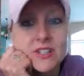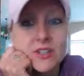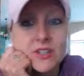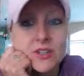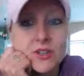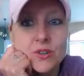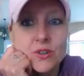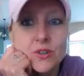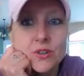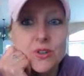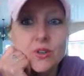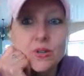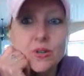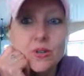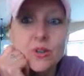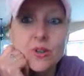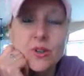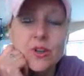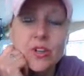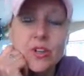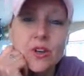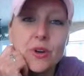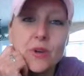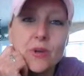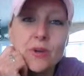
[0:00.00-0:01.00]
So,
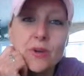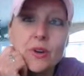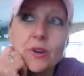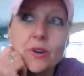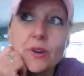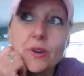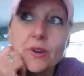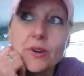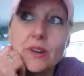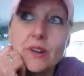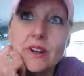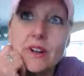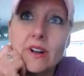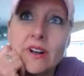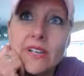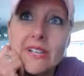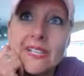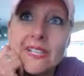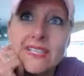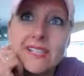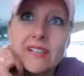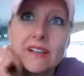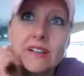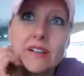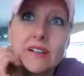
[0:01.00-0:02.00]
we're going on
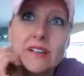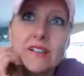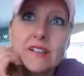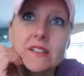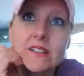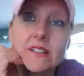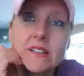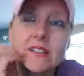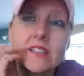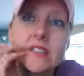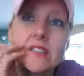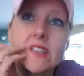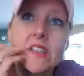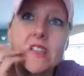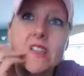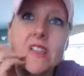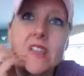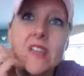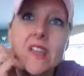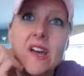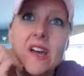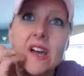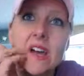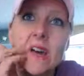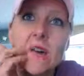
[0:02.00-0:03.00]
science
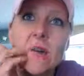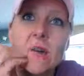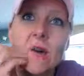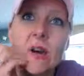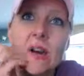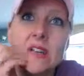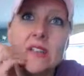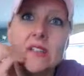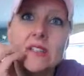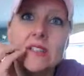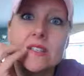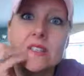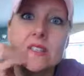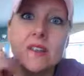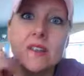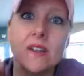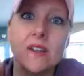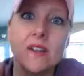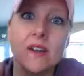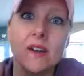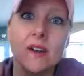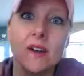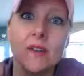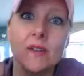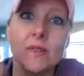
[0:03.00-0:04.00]
that was
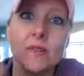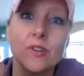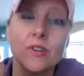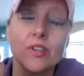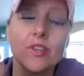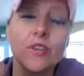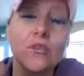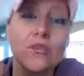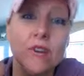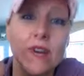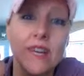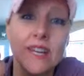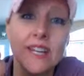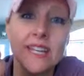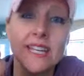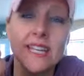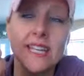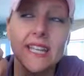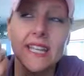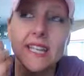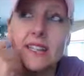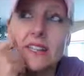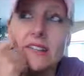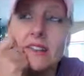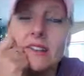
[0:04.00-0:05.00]

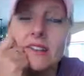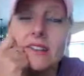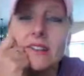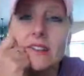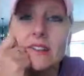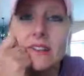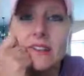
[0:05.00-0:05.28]
trendy